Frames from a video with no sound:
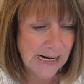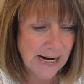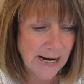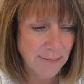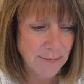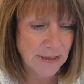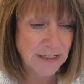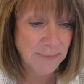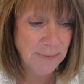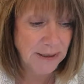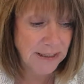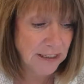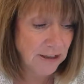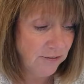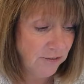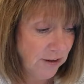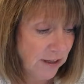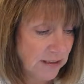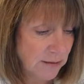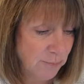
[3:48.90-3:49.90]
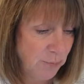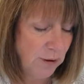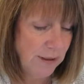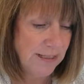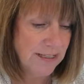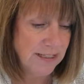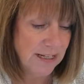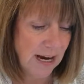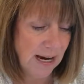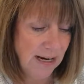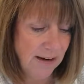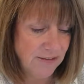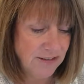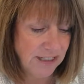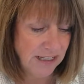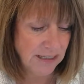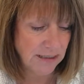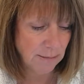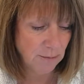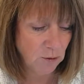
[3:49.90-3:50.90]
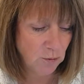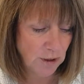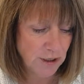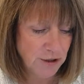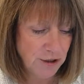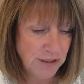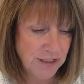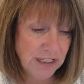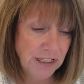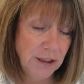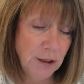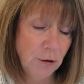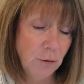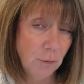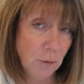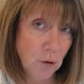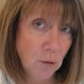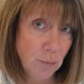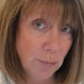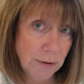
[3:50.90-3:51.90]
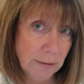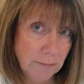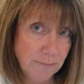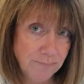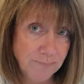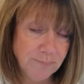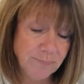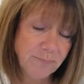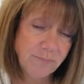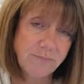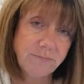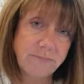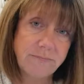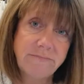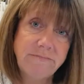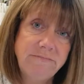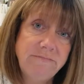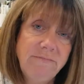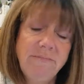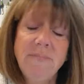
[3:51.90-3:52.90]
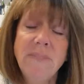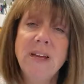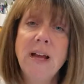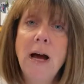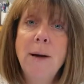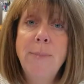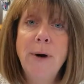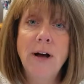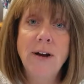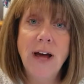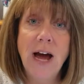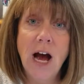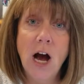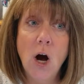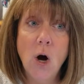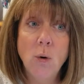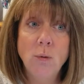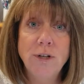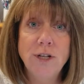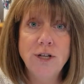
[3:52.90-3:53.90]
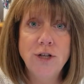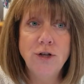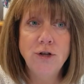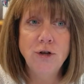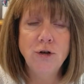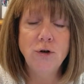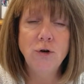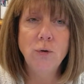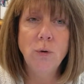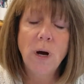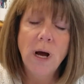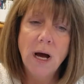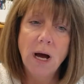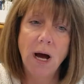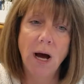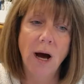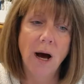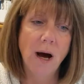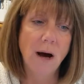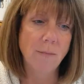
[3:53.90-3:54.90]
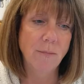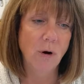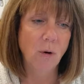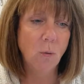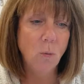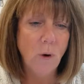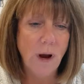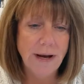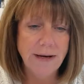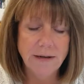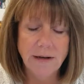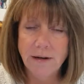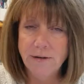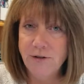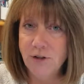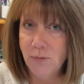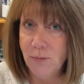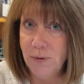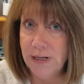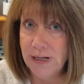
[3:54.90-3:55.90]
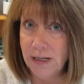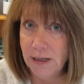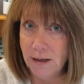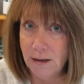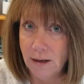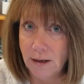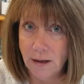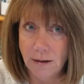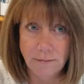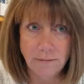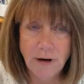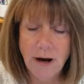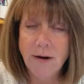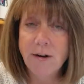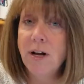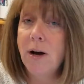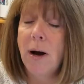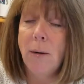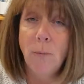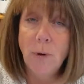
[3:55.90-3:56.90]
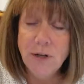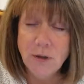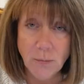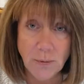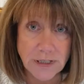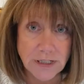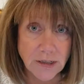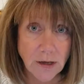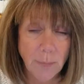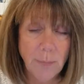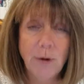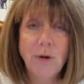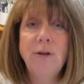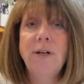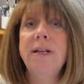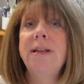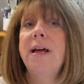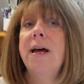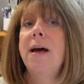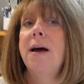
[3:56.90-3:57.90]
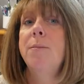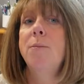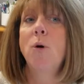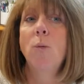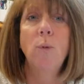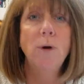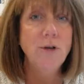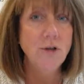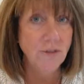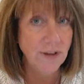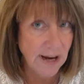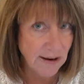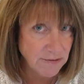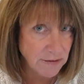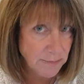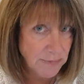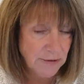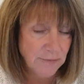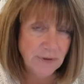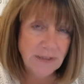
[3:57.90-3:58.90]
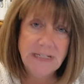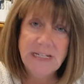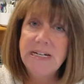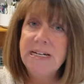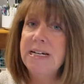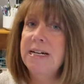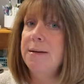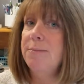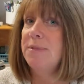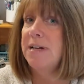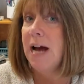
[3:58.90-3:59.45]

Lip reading: Speaking of Flex Points, I have seen some questions in the group about how to when do we stop earning them? When do they have to be redeemed?